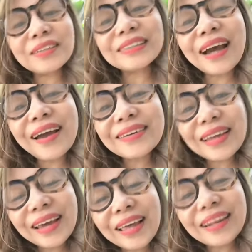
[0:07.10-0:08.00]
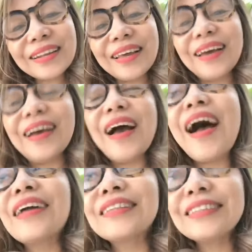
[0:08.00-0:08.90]
channel
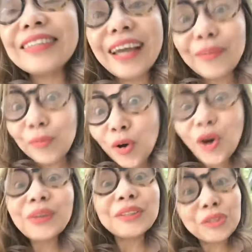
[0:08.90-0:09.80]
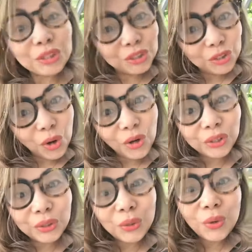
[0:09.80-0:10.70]
today I'm going to show
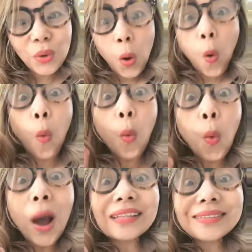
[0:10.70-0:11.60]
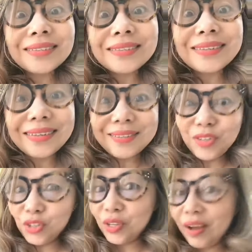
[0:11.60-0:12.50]
you what's
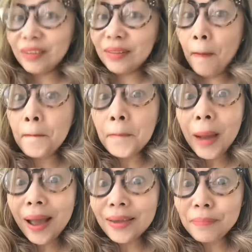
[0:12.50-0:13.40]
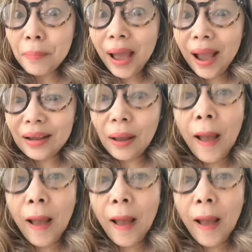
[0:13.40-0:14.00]
inside my bag